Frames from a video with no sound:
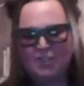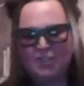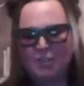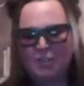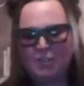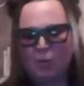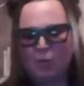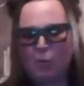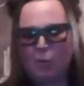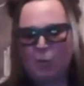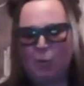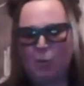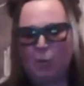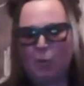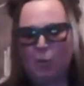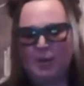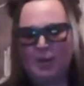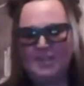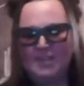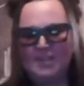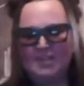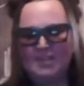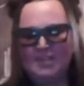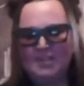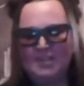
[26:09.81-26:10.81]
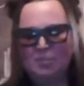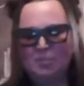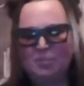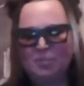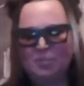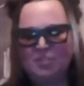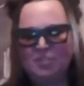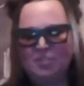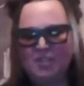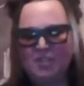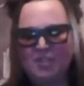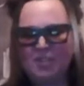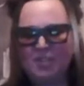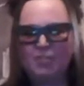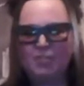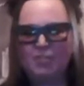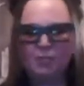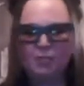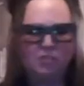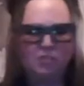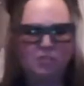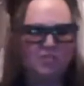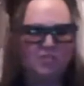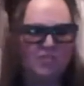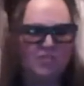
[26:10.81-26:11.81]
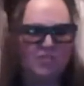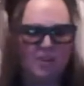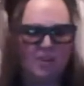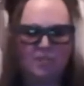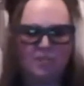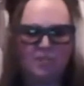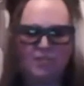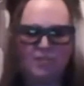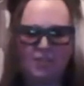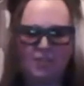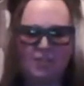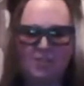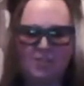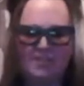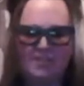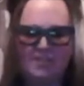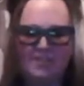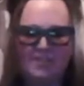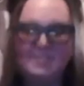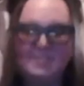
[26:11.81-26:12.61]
So what I did was take two Luxardo cherries.